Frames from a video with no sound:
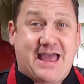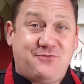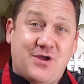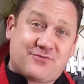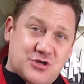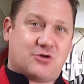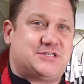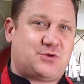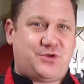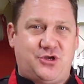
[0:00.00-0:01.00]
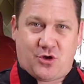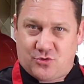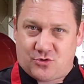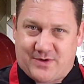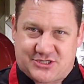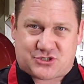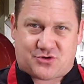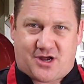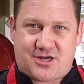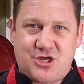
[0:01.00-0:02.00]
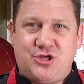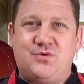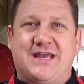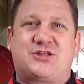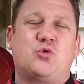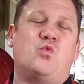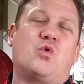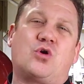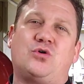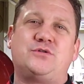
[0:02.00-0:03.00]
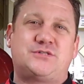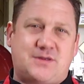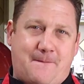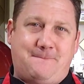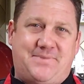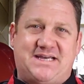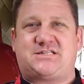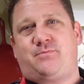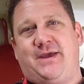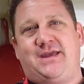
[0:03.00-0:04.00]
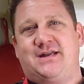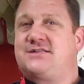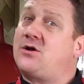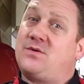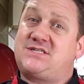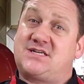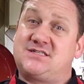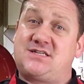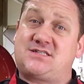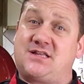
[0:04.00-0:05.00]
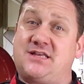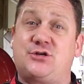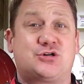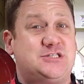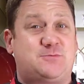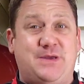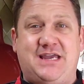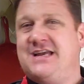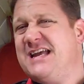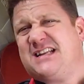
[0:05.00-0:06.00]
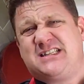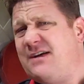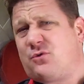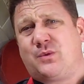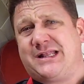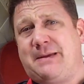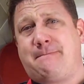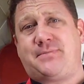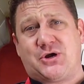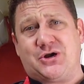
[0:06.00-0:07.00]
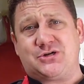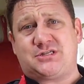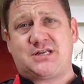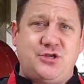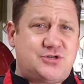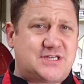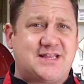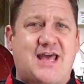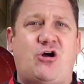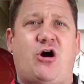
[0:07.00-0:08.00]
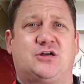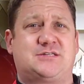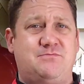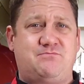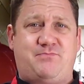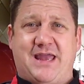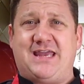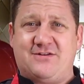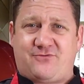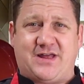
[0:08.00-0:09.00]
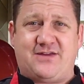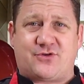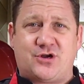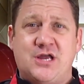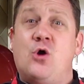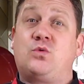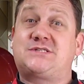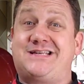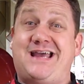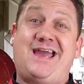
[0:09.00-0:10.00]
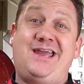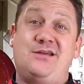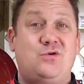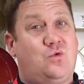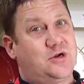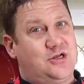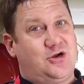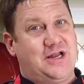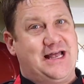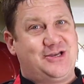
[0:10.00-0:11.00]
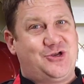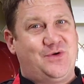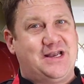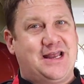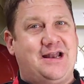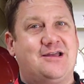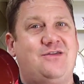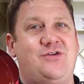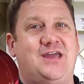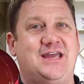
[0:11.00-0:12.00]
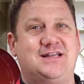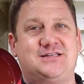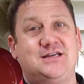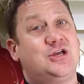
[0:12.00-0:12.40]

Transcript: Have you ever noticed that when you go to a restaurant, you get the world's best bacon? It's always consistently crispy, it's never really burnt, you just get that awesome bacon flavor. Well, today, we're gonna learn how to do it, and I'll give you a hint.